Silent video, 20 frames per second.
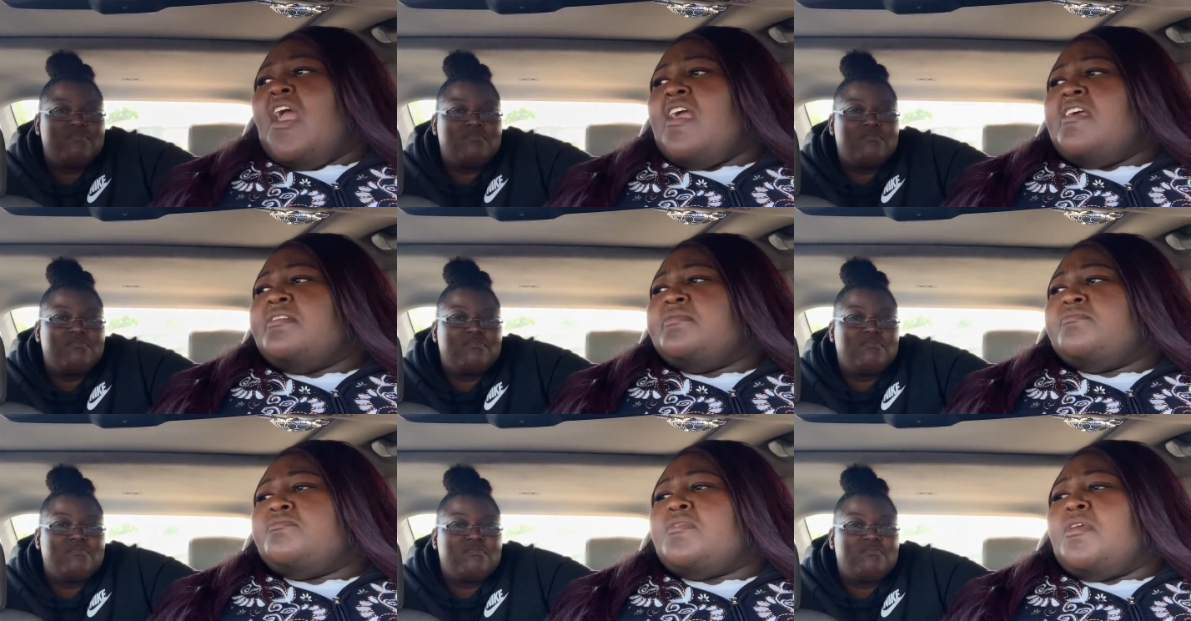Speaker 1: of
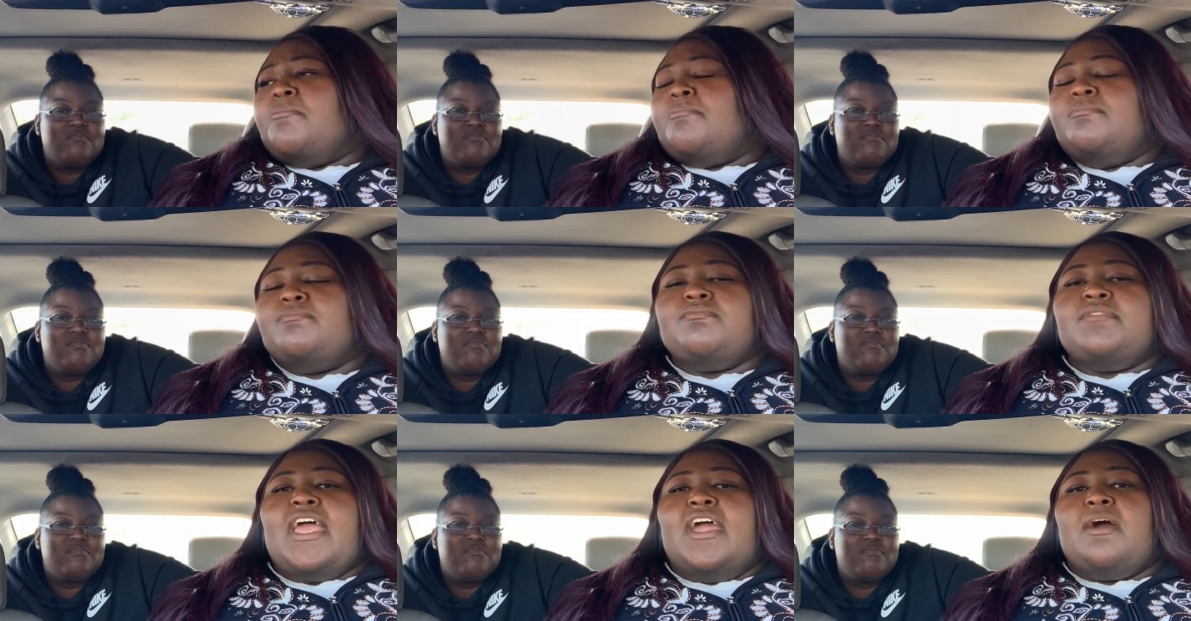
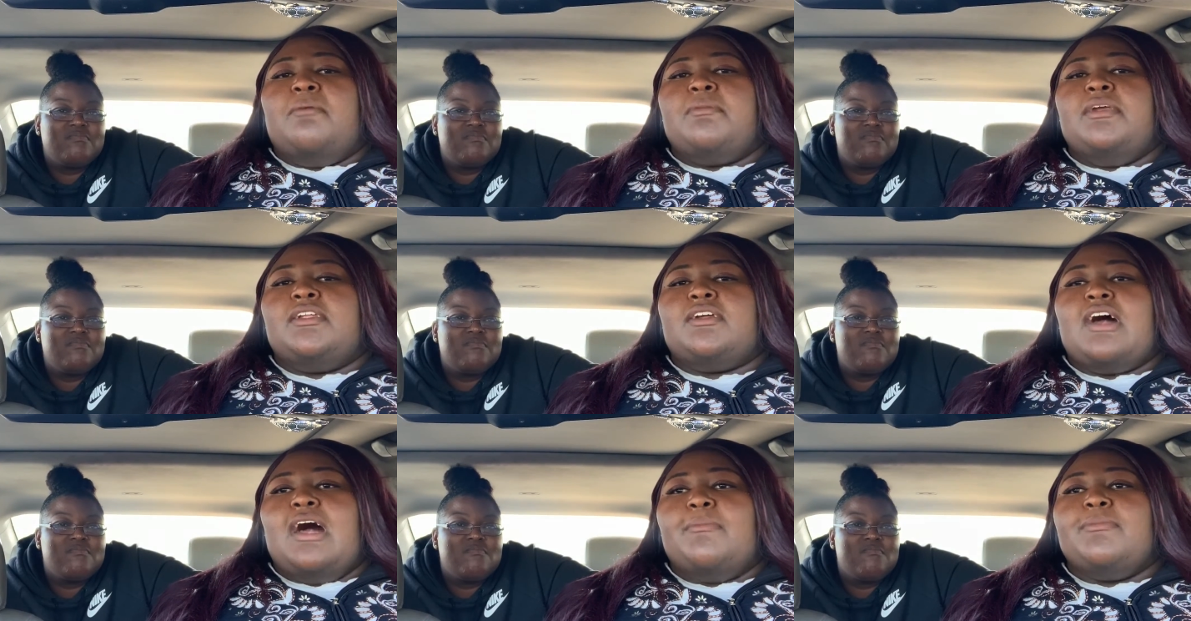them. They're gonna
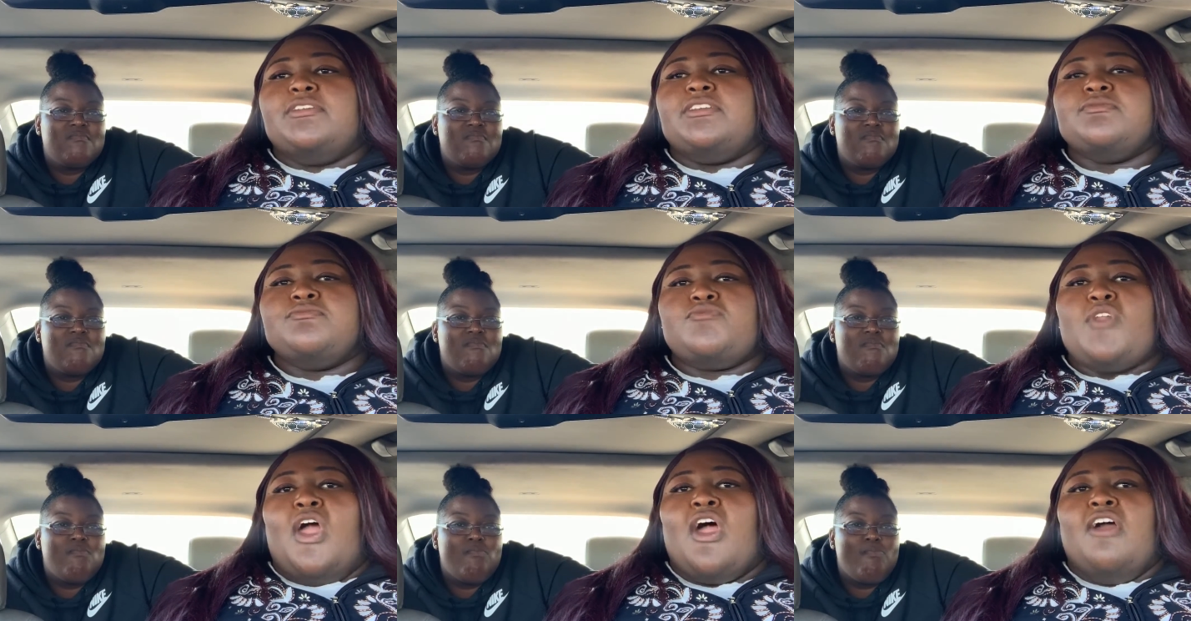be in the
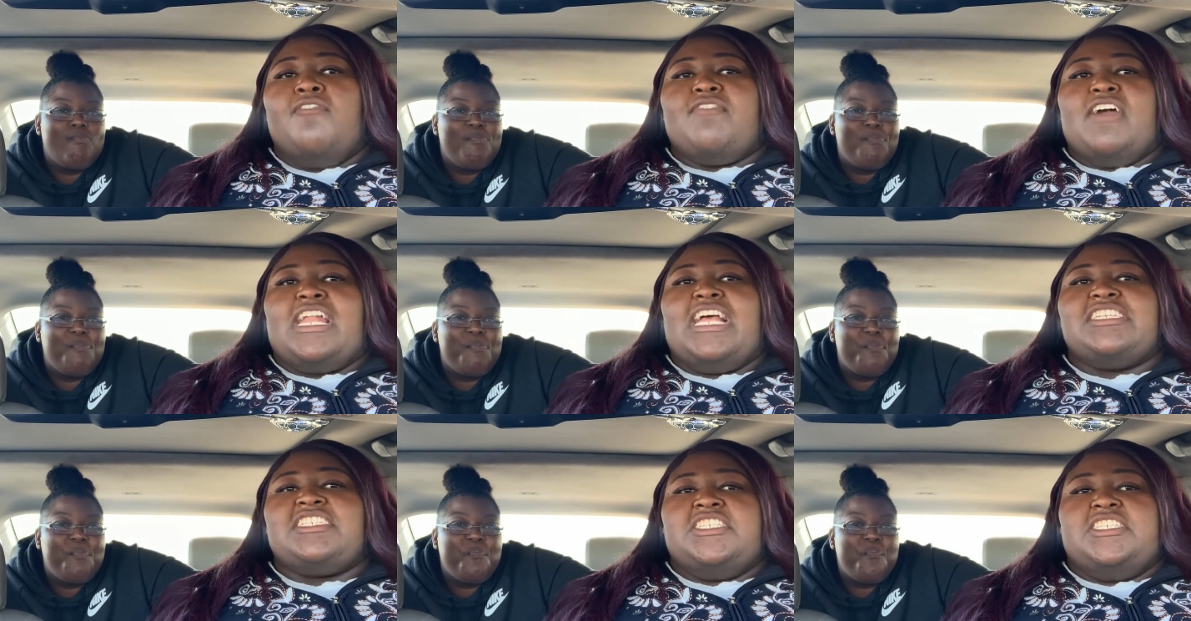comments. Her
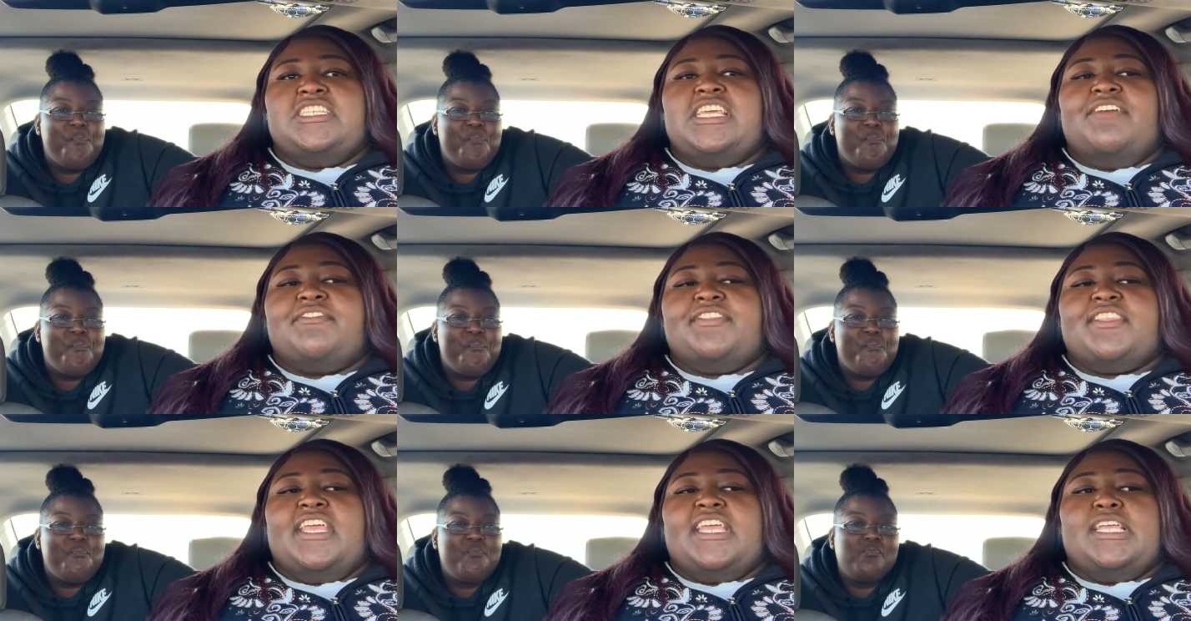fat ass eating
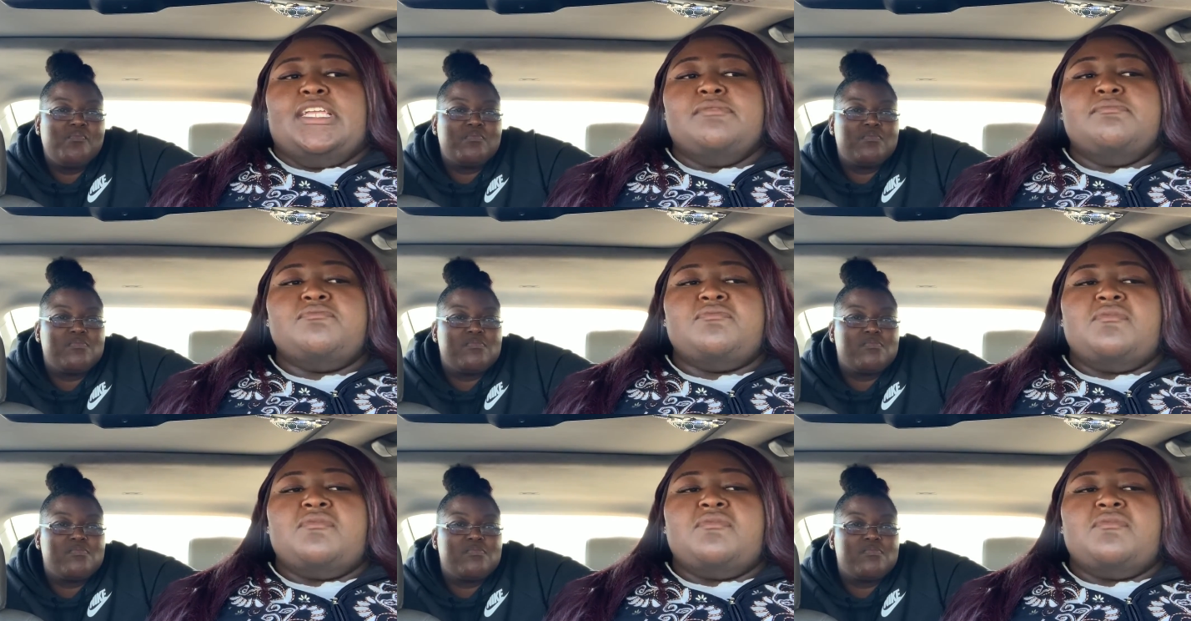everything.